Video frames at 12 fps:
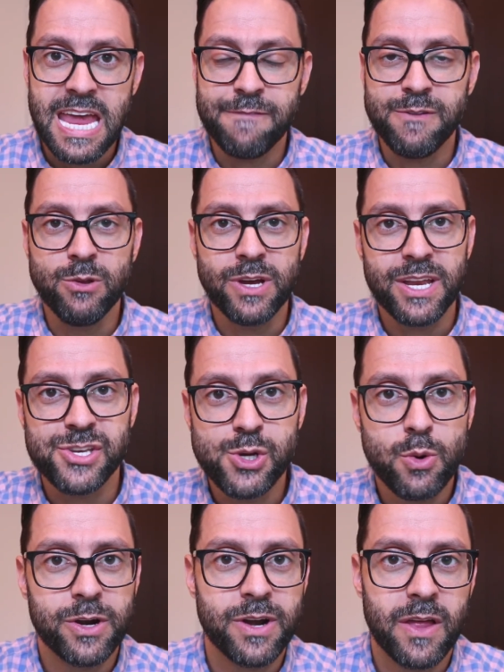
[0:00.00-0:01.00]
if you look at a
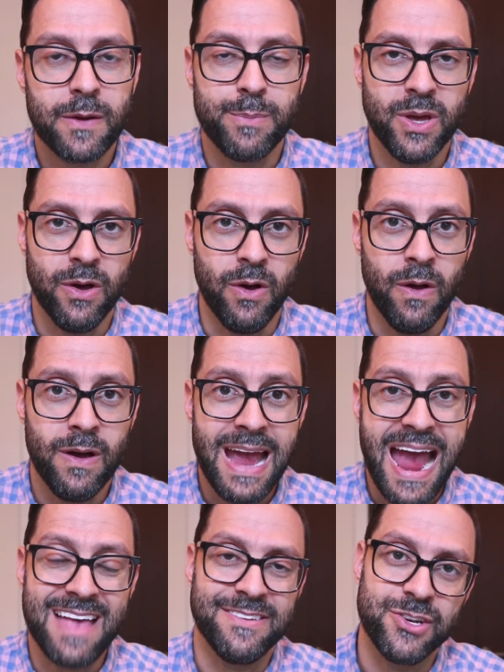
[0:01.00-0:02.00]
$200 bill
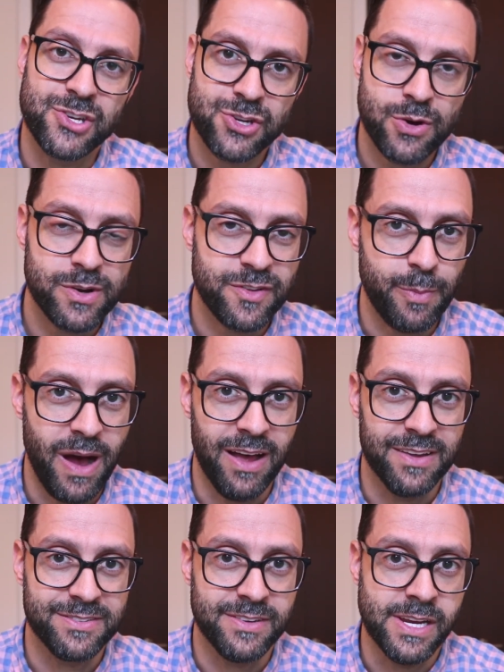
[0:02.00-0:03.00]
as an insurance
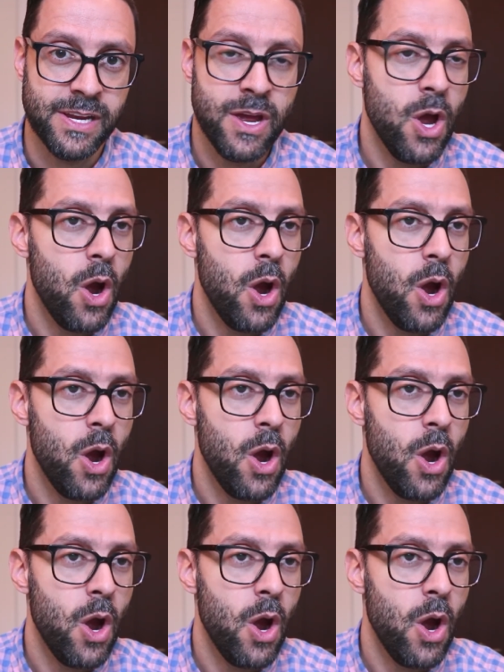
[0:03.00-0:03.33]
policy,